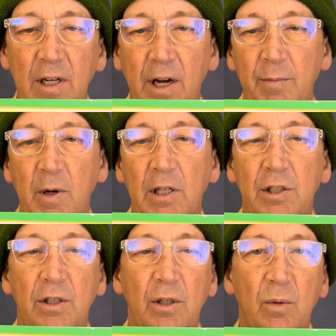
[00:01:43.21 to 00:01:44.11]
I'm not
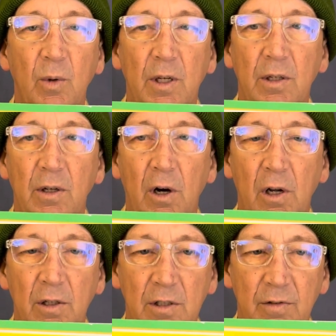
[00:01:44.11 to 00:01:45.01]
sure what
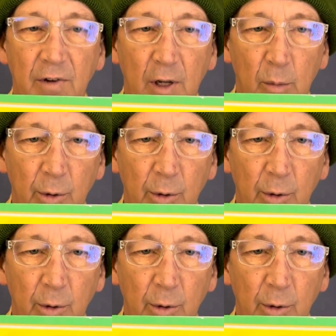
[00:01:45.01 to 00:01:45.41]
all is available